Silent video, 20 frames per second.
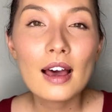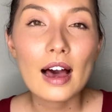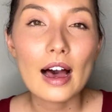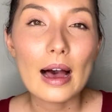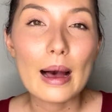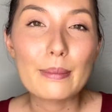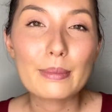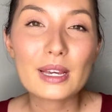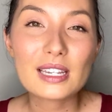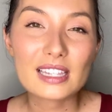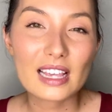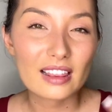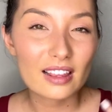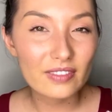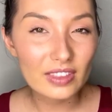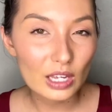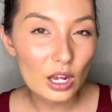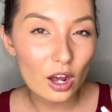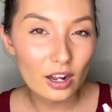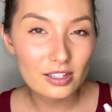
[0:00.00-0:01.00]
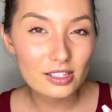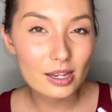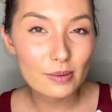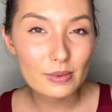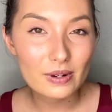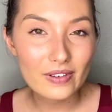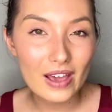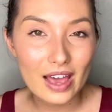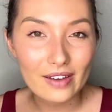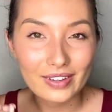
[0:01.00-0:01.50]
because um, I love the concept
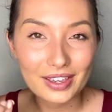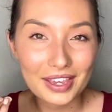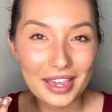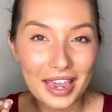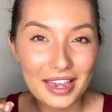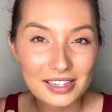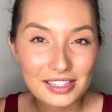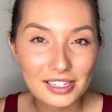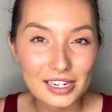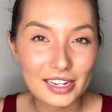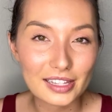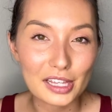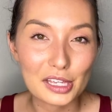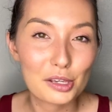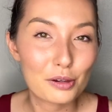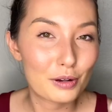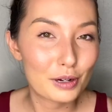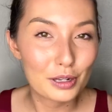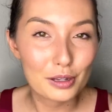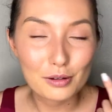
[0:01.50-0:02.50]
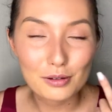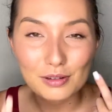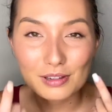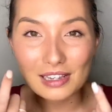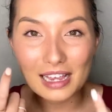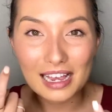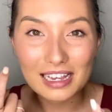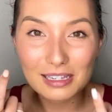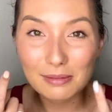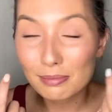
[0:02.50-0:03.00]
of having a stick that you can use
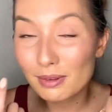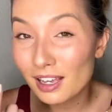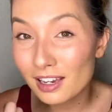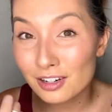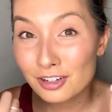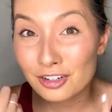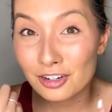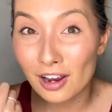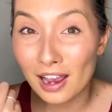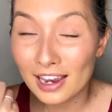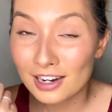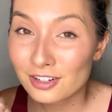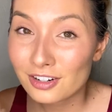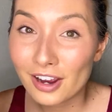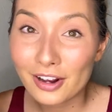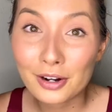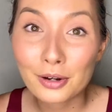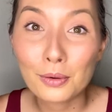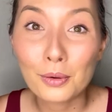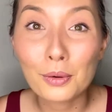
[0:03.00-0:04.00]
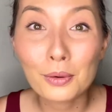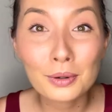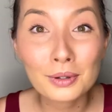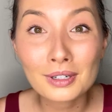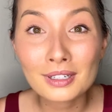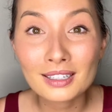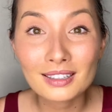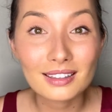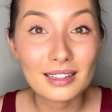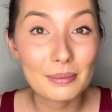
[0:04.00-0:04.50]
as blush, eyeshadow,
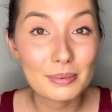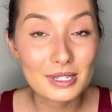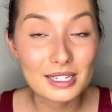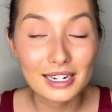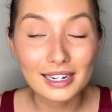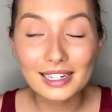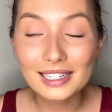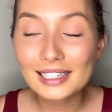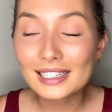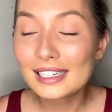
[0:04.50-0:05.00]
or lipstick.